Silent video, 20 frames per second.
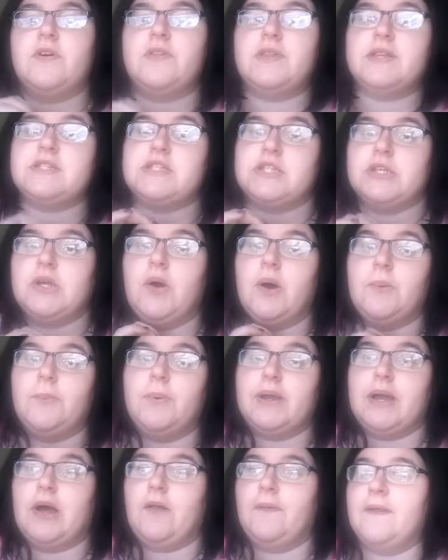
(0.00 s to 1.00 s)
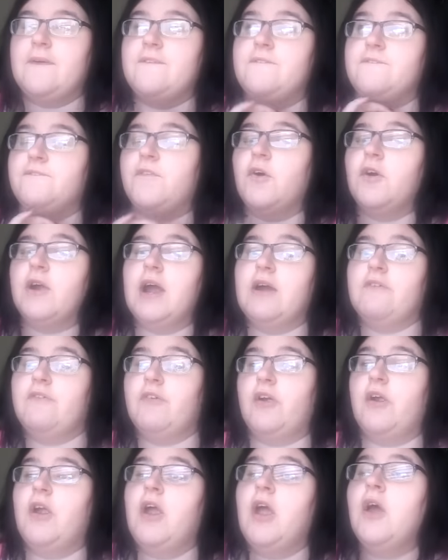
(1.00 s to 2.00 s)
for this to go on Book Outlet
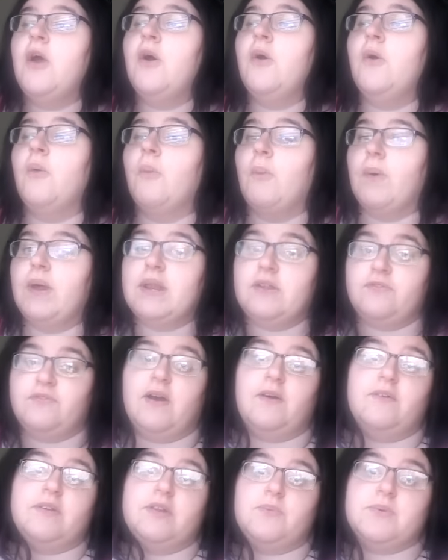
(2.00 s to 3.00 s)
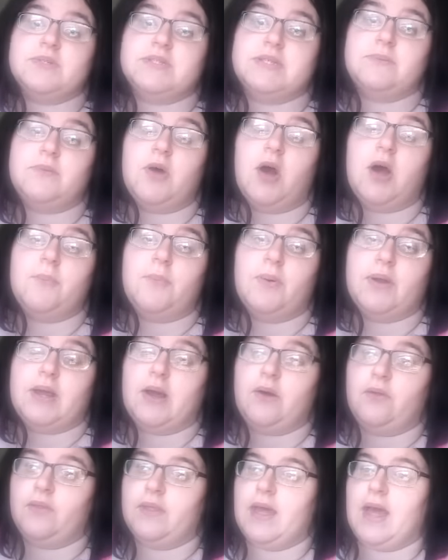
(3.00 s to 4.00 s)
forever. when I found it was in On Book
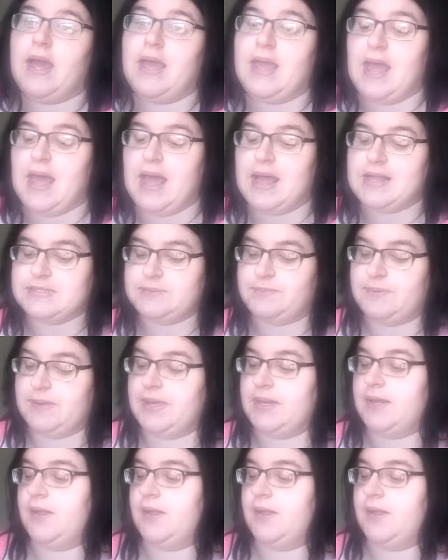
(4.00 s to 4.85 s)
Outlet, I had to pick